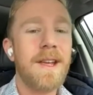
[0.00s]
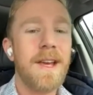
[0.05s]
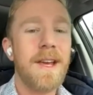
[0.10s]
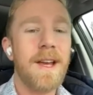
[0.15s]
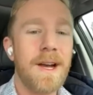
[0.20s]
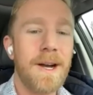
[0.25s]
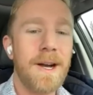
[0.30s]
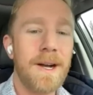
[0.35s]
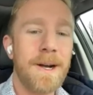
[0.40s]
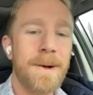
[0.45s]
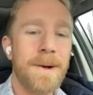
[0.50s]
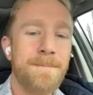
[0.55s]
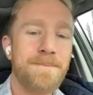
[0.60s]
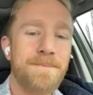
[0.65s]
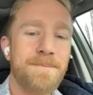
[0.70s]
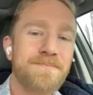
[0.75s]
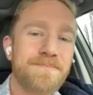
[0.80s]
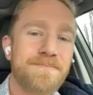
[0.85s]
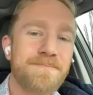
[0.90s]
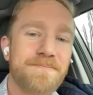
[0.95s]

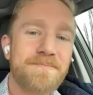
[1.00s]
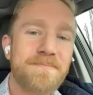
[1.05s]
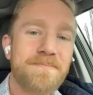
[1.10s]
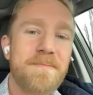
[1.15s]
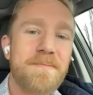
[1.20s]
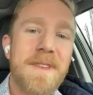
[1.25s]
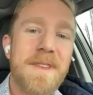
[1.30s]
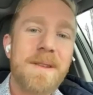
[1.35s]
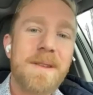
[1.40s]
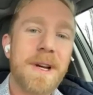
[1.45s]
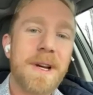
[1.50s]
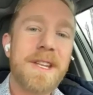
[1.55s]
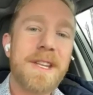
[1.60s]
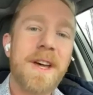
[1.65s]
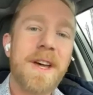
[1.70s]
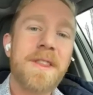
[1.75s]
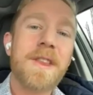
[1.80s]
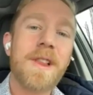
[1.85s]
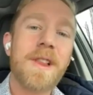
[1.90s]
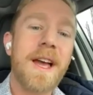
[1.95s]
But
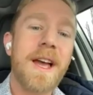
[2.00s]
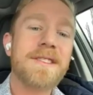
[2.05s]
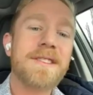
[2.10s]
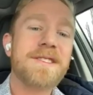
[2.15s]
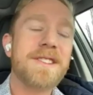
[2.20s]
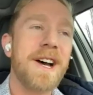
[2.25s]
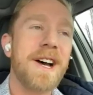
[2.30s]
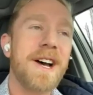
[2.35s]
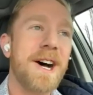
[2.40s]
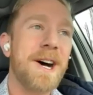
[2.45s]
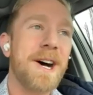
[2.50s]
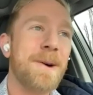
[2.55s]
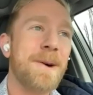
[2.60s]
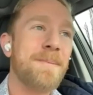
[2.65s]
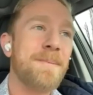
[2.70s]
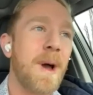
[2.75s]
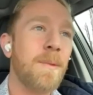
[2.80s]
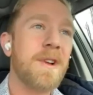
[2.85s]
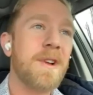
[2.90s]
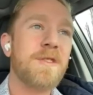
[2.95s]
nonetheless,
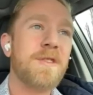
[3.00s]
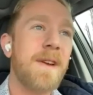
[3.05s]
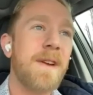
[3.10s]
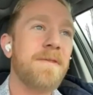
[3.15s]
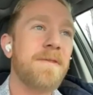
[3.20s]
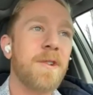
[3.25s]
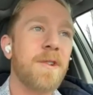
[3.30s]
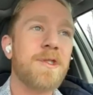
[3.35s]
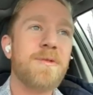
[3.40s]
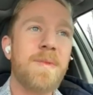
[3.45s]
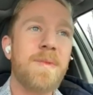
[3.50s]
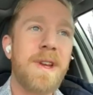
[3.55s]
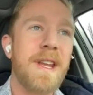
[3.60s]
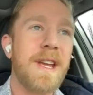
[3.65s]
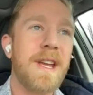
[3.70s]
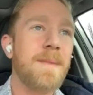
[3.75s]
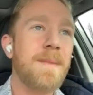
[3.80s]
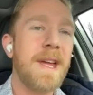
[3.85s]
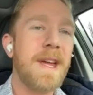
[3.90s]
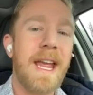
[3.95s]
I went to my first
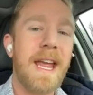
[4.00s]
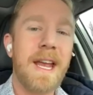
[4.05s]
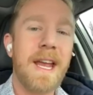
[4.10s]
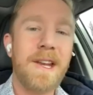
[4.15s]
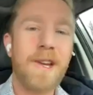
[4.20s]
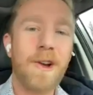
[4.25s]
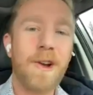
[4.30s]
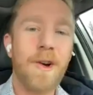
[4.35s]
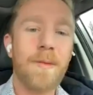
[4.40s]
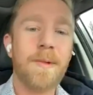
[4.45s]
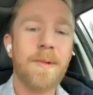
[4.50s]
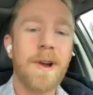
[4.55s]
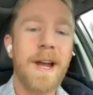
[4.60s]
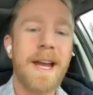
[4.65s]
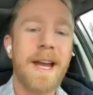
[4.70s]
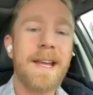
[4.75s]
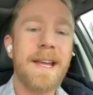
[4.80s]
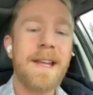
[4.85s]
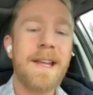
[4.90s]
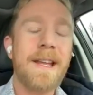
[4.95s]
meeting. I met Andy
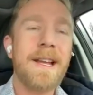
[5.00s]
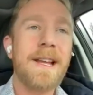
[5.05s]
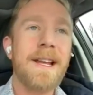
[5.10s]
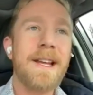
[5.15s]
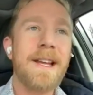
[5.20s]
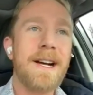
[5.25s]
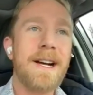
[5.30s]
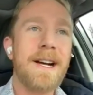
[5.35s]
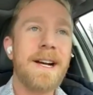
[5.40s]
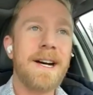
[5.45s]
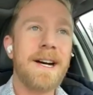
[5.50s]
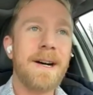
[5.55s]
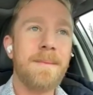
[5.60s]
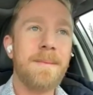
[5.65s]
Albright. I